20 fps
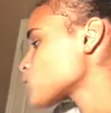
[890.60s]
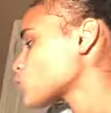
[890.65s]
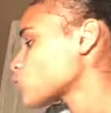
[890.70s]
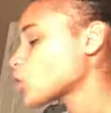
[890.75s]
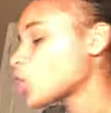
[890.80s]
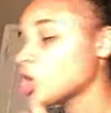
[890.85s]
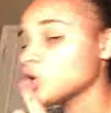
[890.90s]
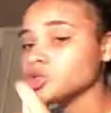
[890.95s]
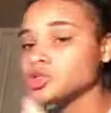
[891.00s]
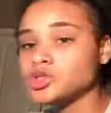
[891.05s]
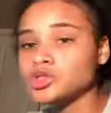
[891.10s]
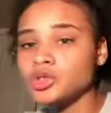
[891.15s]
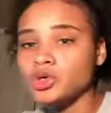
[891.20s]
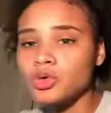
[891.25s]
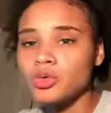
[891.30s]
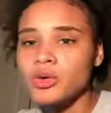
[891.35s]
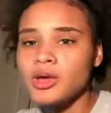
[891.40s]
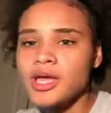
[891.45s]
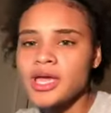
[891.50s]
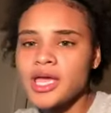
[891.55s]

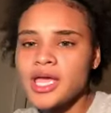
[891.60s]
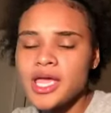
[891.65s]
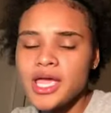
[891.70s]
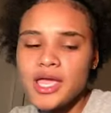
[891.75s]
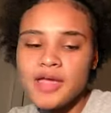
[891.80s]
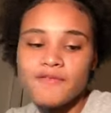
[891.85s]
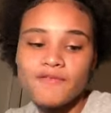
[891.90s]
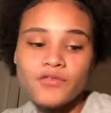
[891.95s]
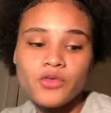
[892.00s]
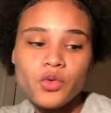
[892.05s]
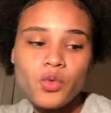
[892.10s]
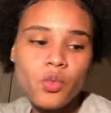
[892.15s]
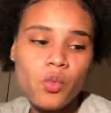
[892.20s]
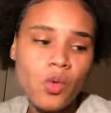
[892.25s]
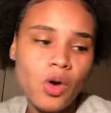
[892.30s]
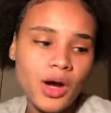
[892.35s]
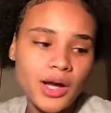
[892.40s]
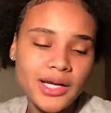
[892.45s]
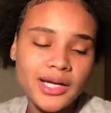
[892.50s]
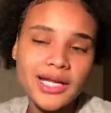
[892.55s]
also, if you
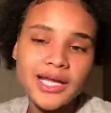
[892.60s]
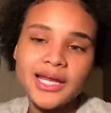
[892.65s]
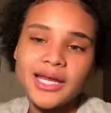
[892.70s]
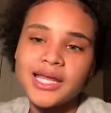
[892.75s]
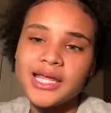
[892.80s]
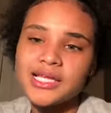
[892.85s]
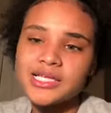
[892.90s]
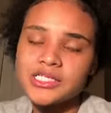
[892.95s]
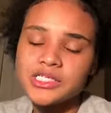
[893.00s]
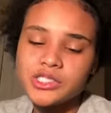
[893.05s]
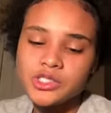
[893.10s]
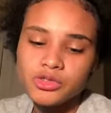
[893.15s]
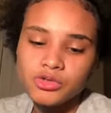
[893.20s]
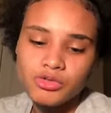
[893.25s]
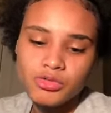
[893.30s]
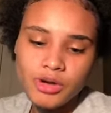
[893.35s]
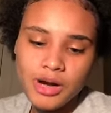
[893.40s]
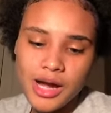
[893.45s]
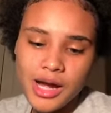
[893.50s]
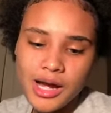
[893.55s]
want an
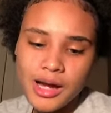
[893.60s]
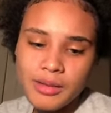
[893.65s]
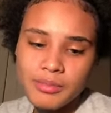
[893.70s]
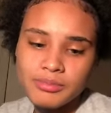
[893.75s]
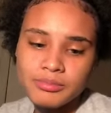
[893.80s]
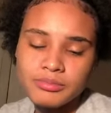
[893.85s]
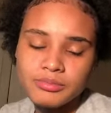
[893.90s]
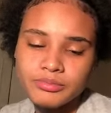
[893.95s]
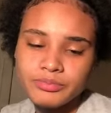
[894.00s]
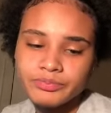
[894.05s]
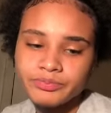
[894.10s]
Instagram